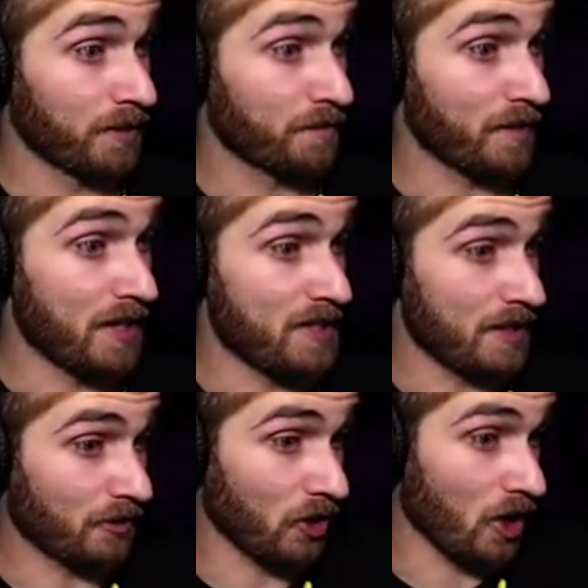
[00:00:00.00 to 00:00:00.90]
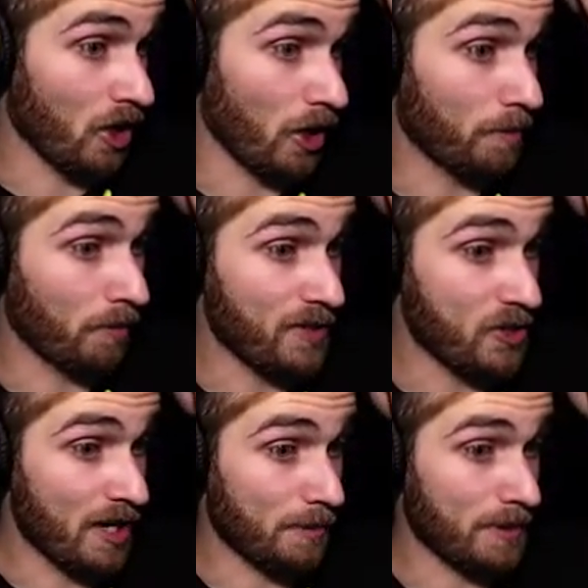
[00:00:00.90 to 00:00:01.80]
Find it, the harp. We
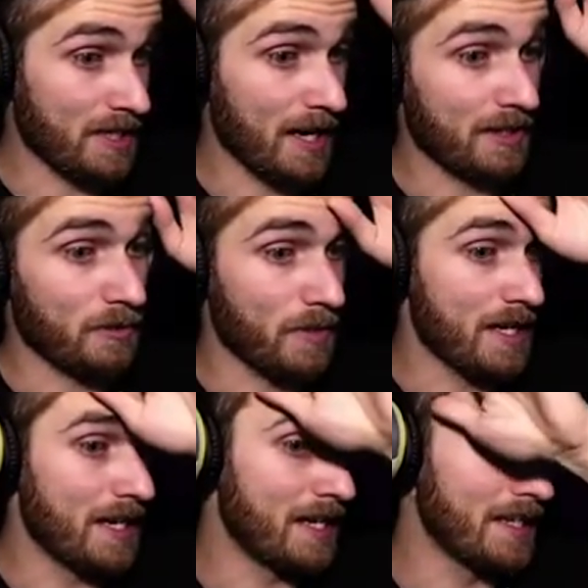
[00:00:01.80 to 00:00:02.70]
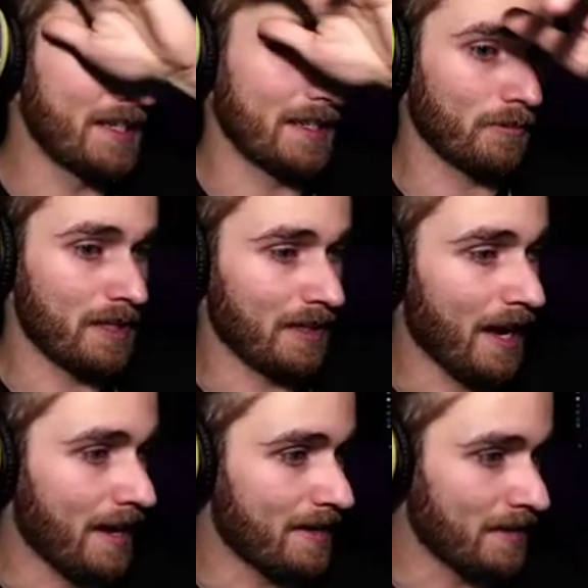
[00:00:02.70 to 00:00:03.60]
tried to protect, we hid, and we
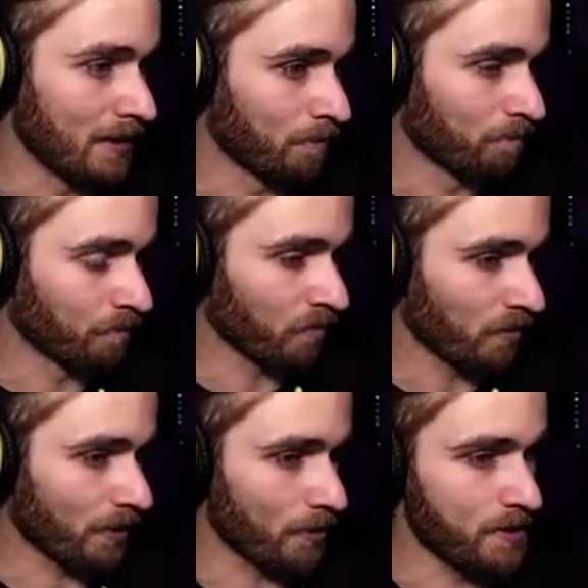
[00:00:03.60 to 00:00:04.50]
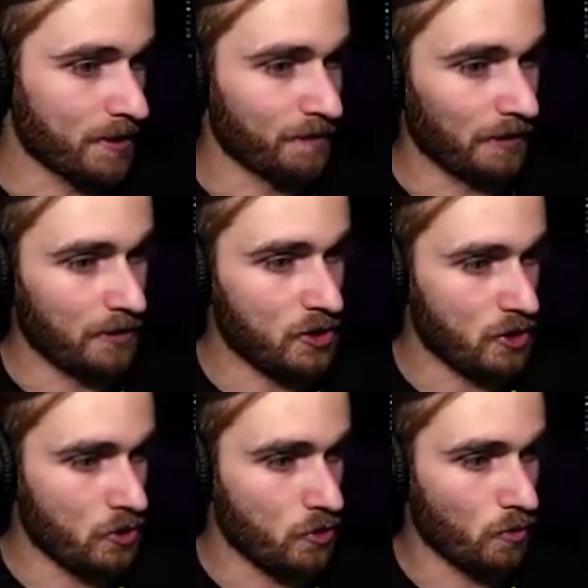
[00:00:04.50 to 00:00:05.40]
lied. Those in the village
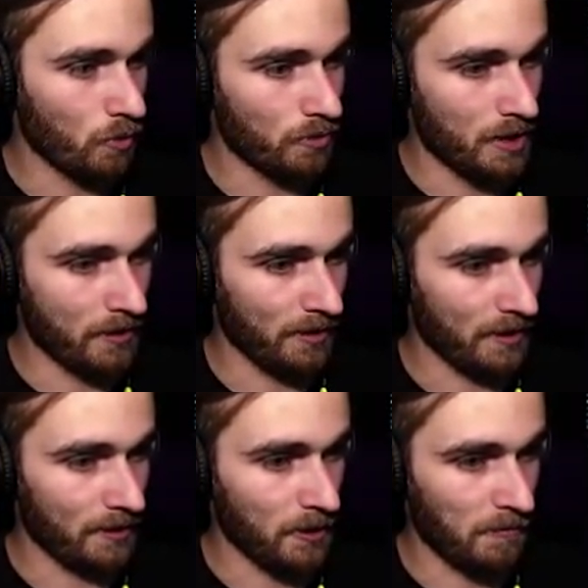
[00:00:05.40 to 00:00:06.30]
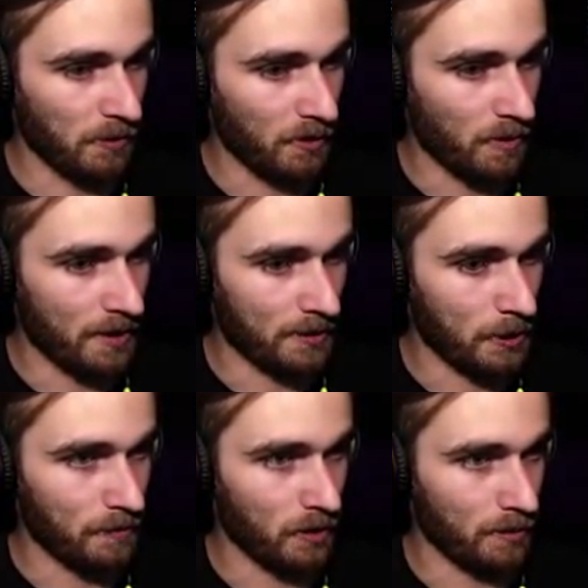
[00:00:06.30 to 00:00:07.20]
knew nothing. Over the water,
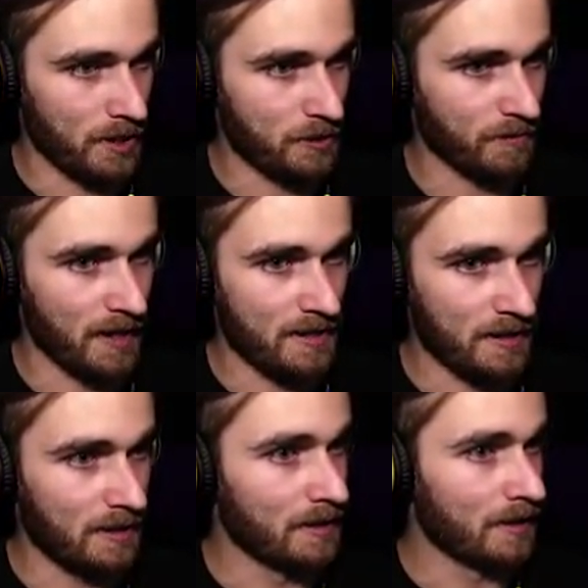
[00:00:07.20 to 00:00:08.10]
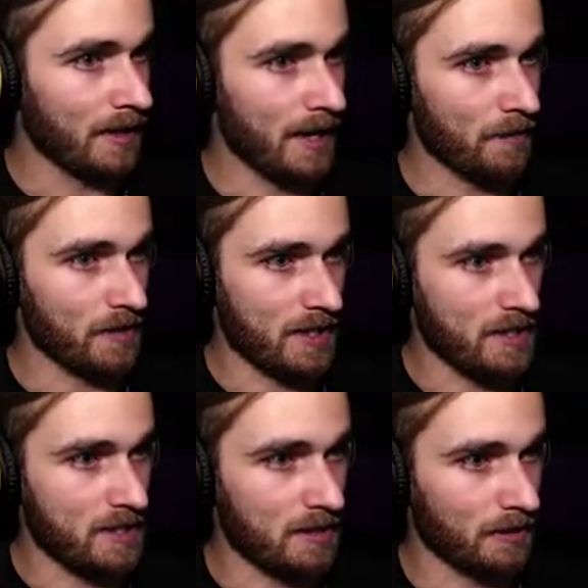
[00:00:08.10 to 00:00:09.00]
over the bridge, find it. I have a
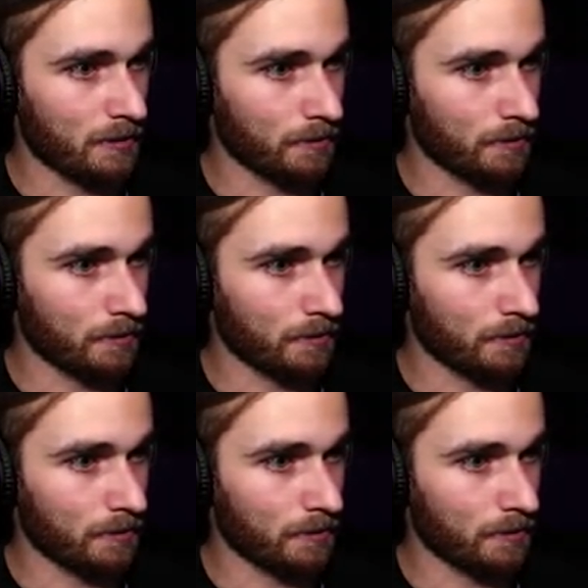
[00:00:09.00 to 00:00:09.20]
key.